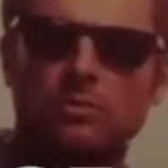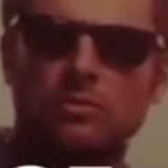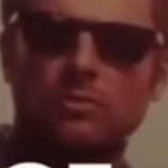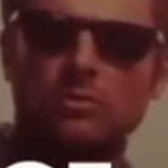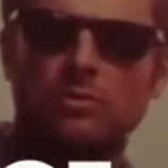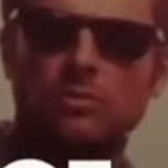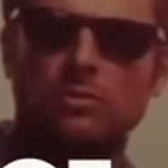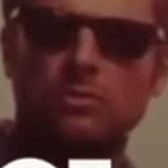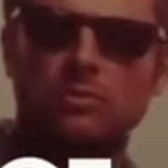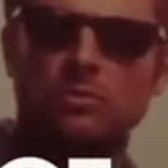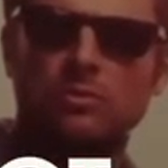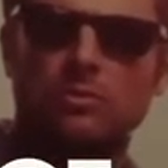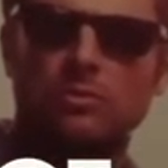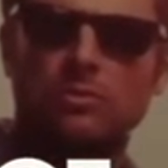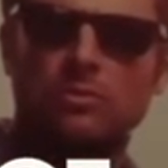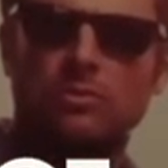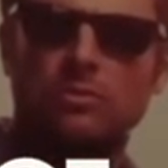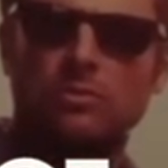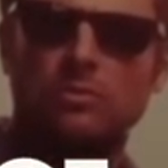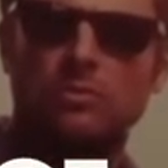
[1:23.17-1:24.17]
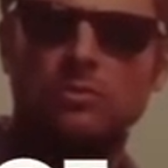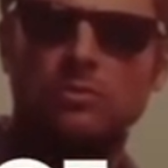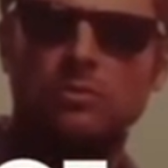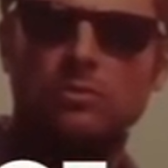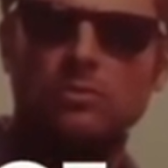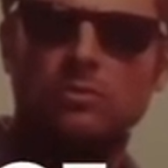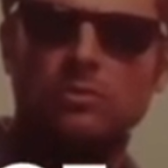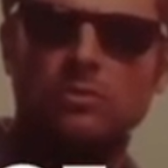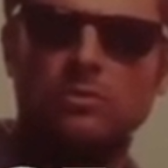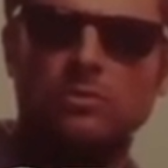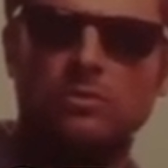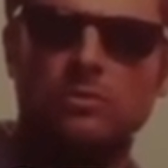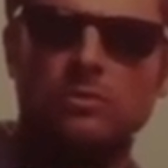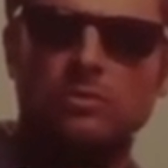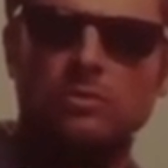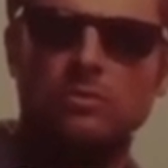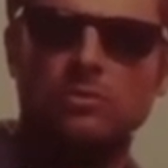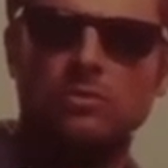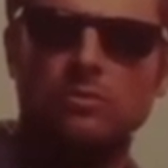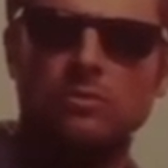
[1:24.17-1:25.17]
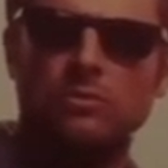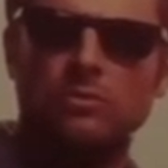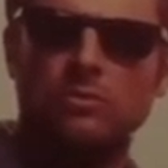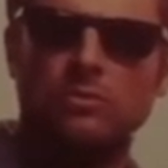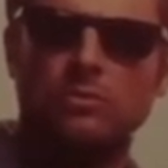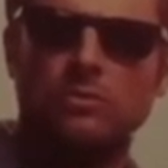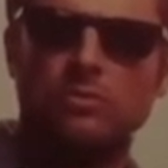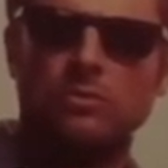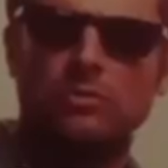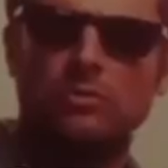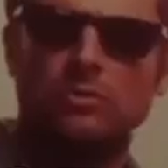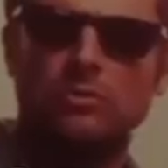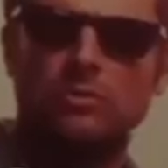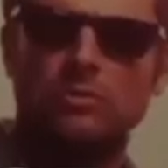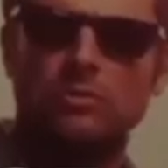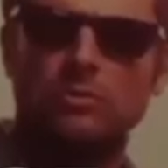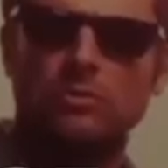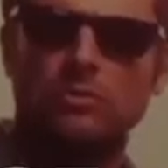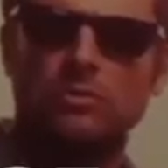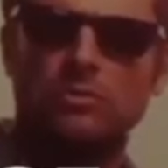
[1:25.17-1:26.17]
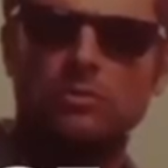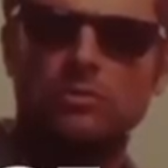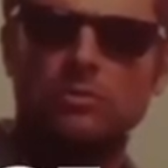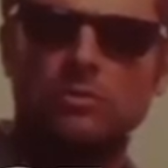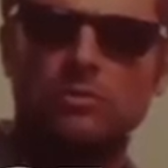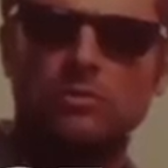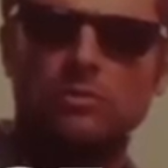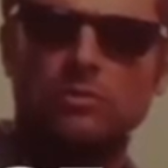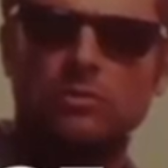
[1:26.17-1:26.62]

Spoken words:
The person shown says nothing.